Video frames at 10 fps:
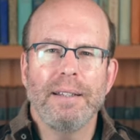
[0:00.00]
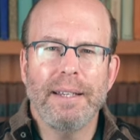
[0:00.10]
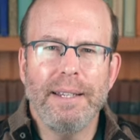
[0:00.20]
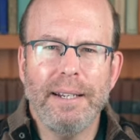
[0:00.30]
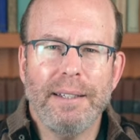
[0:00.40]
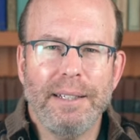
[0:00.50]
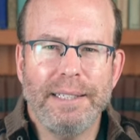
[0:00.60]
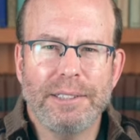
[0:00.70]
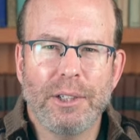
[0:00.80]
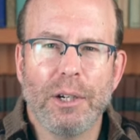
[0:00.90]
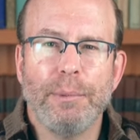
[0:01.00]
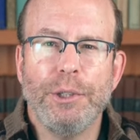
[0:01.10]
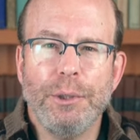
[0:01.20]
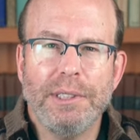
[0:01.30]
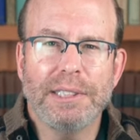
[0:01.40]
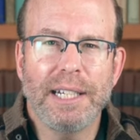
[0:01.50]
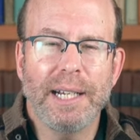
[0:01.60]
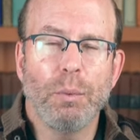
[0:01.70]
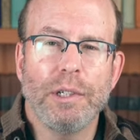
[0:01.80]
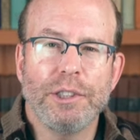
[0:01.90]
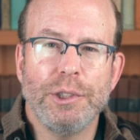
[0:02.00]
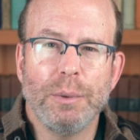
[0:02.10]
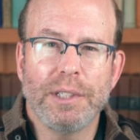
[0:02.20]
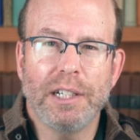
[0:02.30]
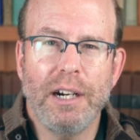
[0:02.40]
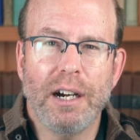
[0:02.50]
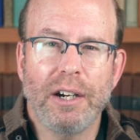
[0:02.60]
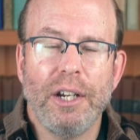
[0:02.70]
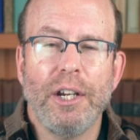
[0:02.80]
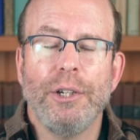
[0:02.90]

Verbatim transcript: At the end of the lease term, you decide what to do with the car.